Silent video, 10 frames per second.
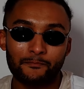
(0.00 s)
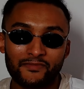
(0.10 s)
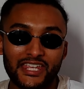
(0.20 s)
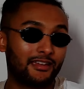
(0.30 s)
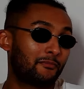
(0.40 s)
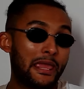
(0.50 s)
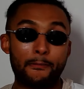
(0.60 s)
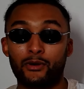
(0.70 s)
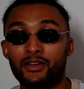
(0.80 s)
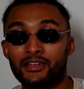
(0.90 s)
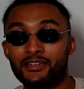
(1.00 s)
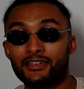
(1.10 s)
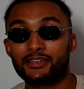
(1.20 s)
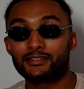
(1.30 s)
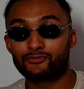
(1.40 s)

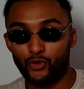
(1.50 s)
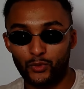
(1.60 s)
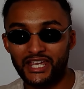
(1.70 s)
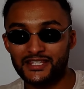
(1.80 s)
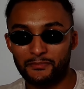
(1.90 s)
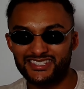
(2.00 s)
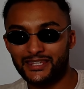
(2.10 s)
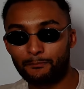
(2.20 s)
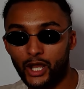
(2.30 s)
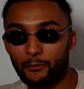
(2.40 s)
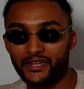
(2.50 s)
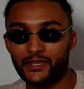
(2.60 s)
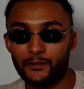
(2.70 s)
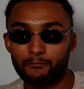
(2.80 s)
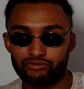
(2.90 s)
The Ruiz, Mr.
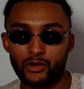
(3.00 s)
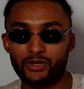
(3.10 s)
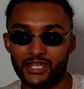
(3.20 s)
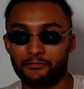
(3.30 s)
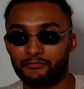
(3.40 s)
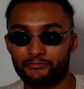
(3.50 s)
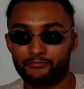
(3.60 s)
Blobby, broke him.